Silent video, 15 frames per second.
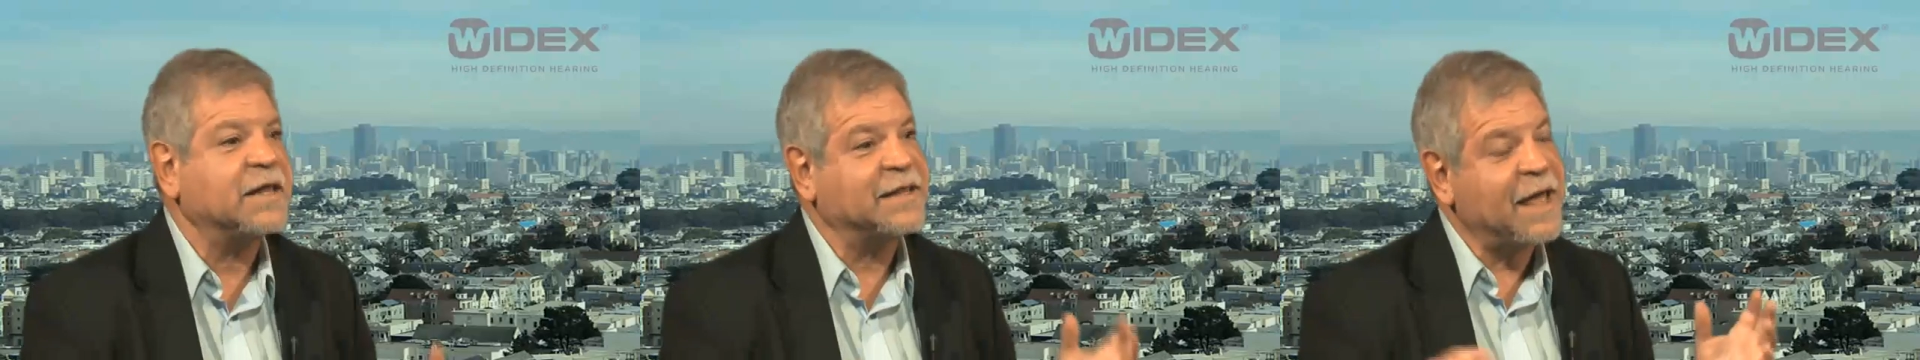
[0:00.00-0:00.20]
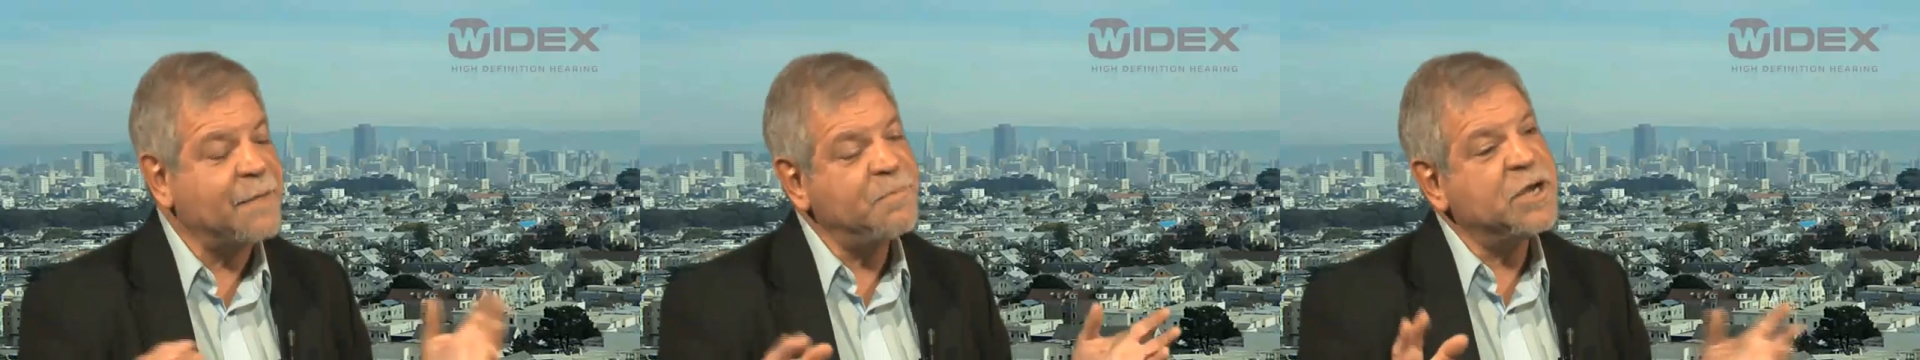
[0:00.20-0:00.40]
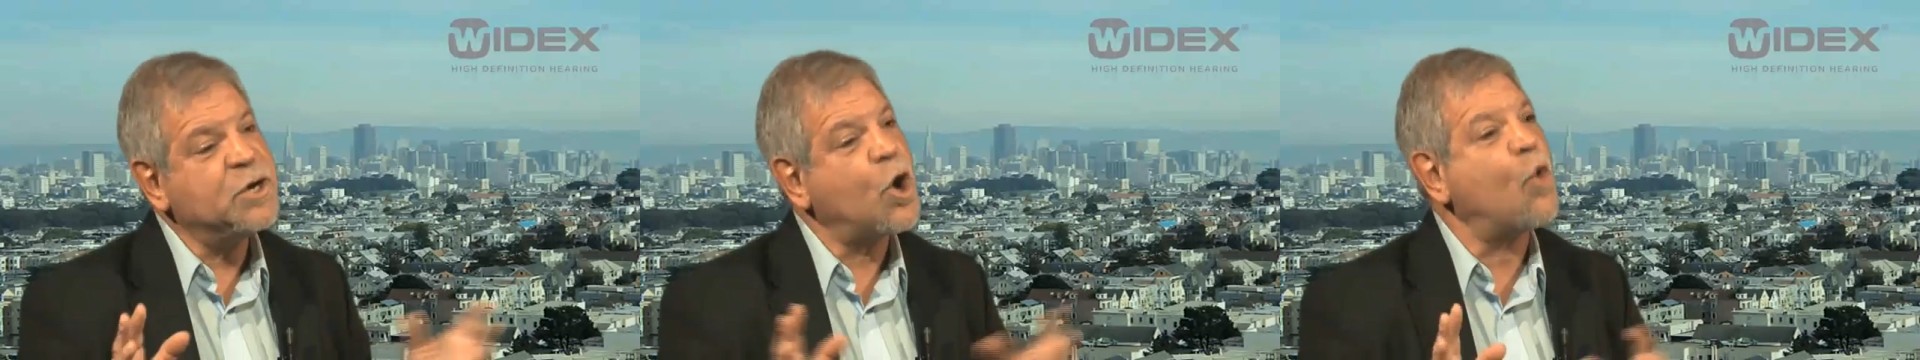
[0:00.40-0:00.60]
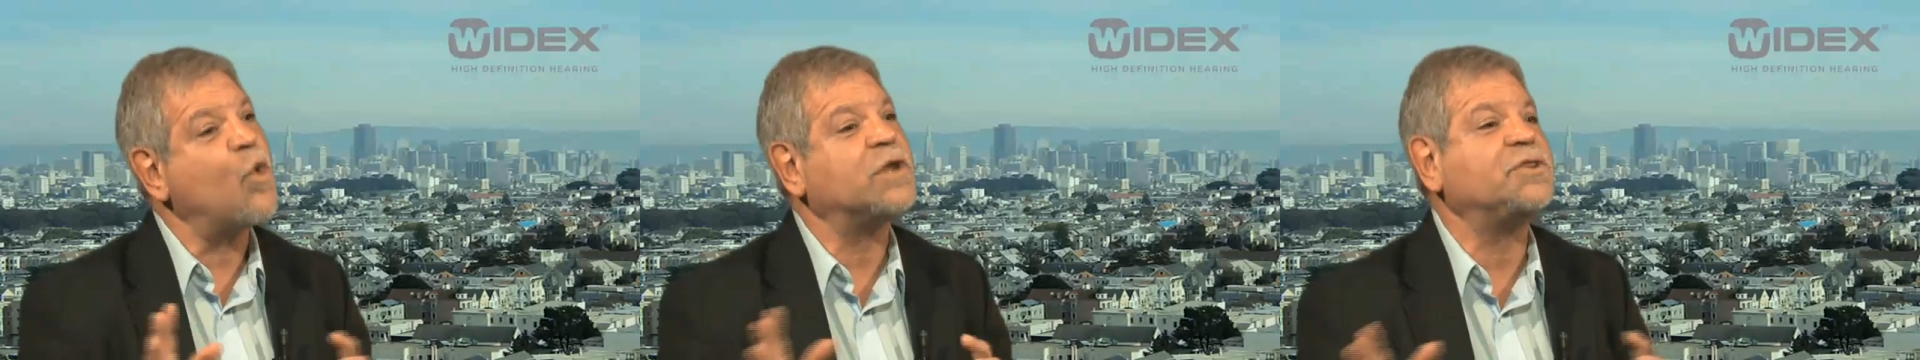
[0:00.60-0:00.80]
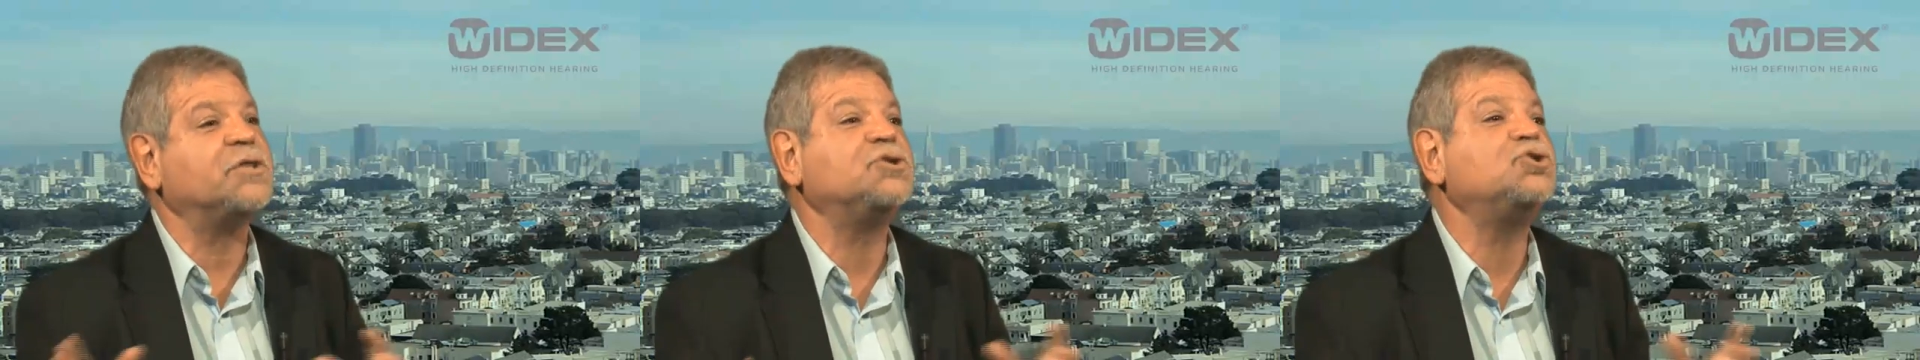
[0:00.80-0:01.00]
Let me know
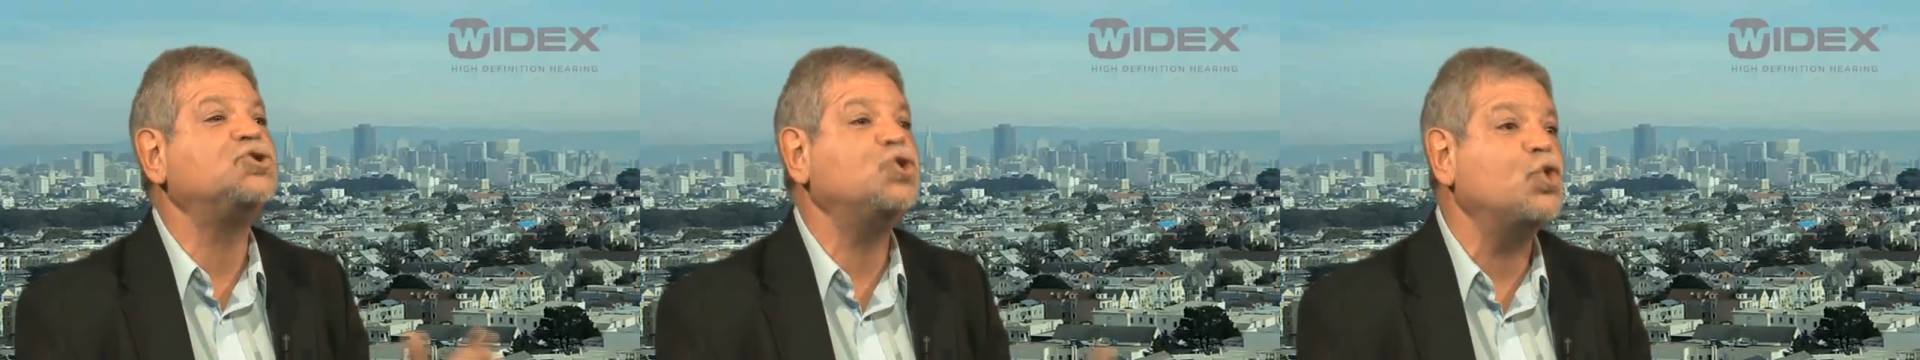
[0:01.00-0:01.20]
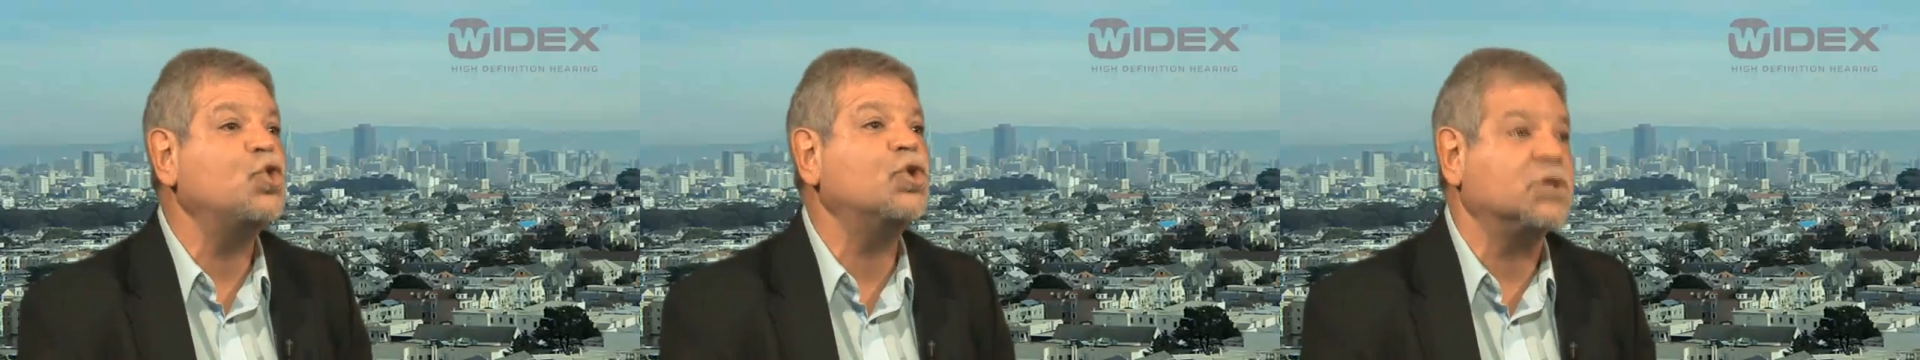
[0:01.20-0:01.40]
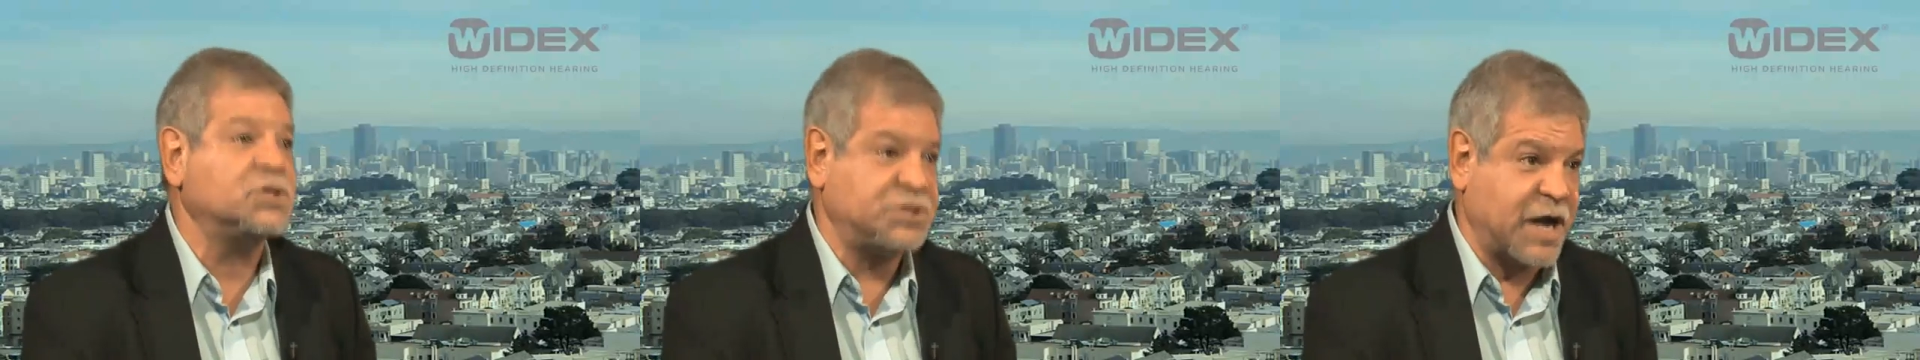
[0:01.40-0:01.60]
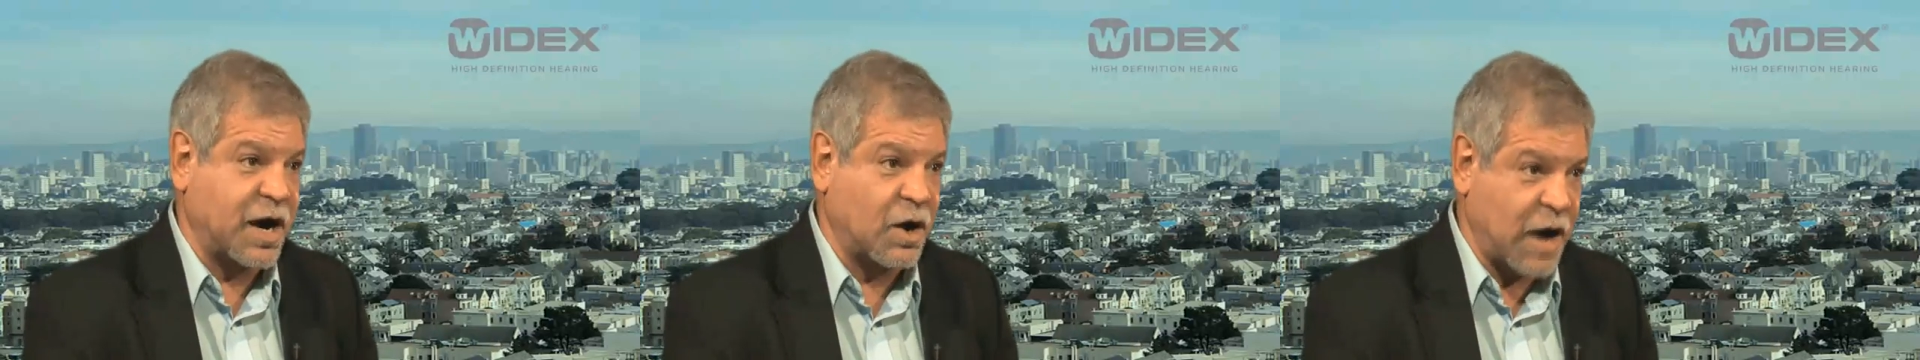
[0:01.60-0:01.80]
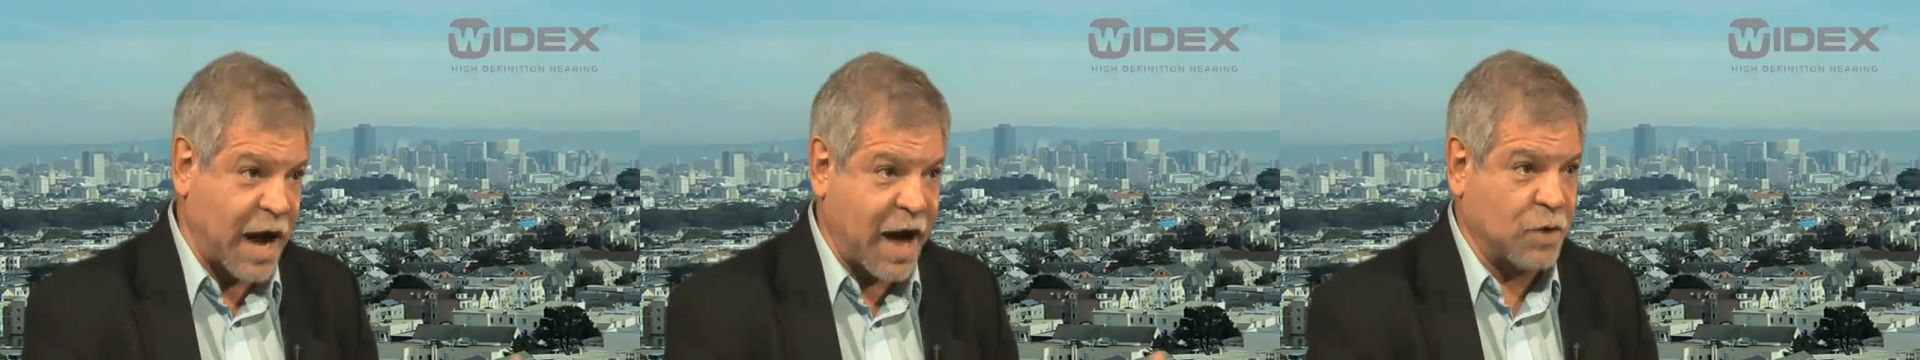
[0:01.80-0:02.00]
what the tools are